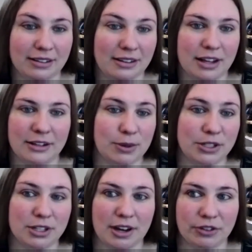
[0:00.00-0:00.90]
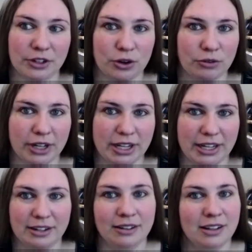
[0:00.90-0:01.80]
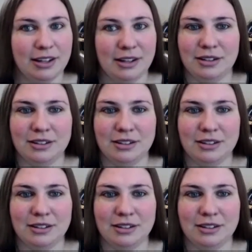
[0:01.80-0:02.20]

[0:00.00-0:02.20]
And especially after COVID hit,